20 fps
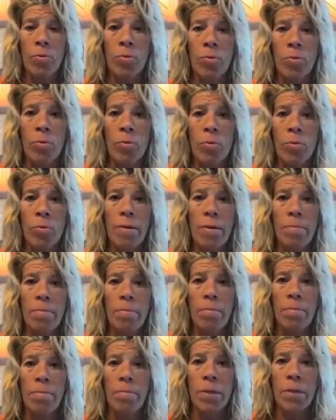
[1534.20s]
right?
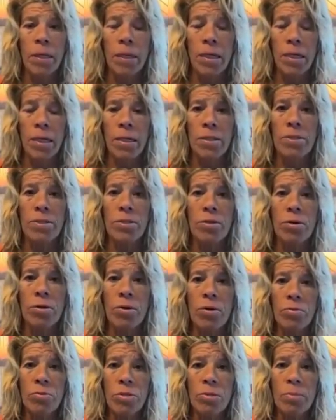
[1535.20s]
Because
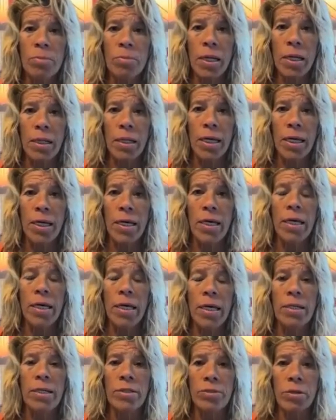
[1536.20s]
ultimately,
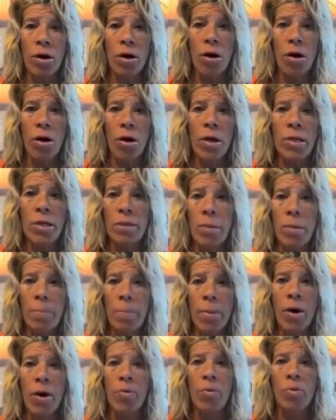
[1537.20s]
it's always
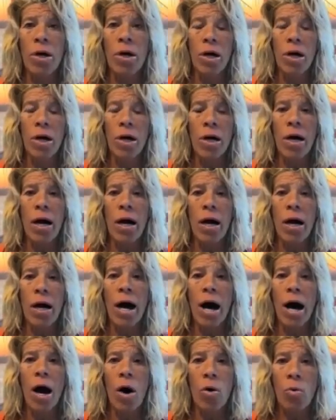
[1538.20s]
about
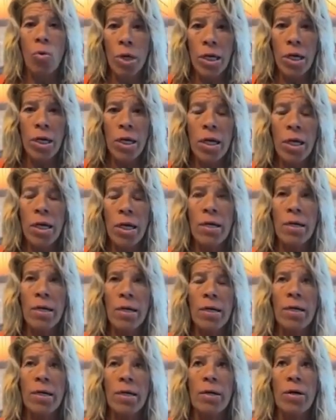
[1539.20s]
how we
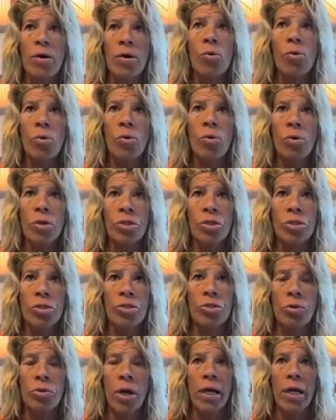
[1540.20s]

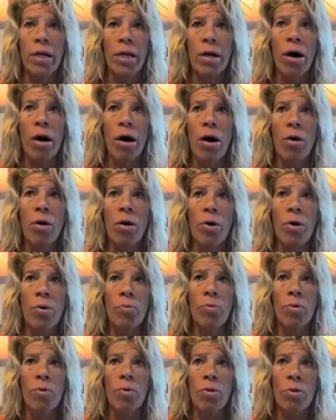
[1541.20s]
orchestrate our
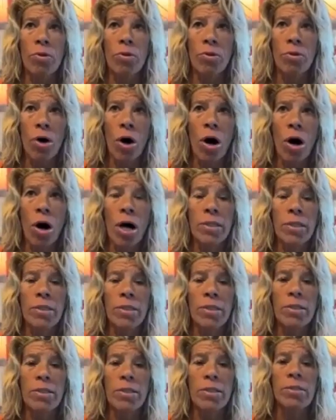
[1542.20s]
own
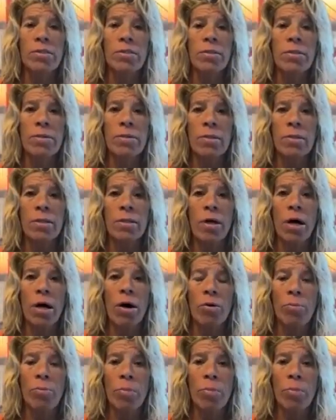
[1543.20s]
thoughts,
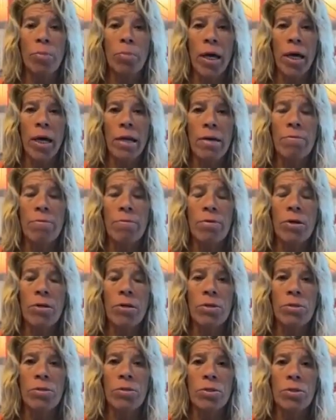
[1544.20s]
our own
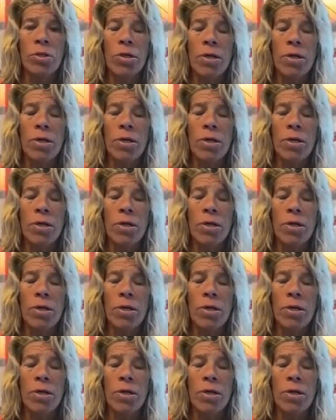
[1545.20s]
behaviors,